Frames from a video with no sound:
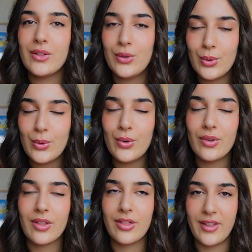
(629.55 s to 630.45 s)

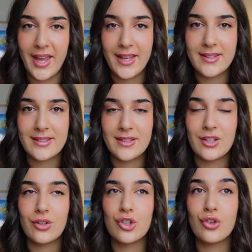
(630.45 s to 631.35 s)
Do
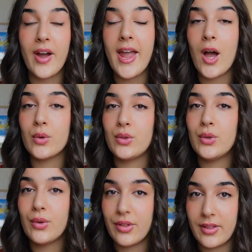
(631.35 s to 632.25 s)
things, try out
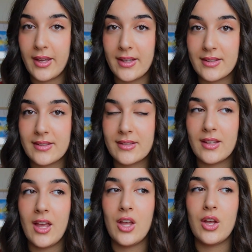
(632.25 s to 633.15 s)
new things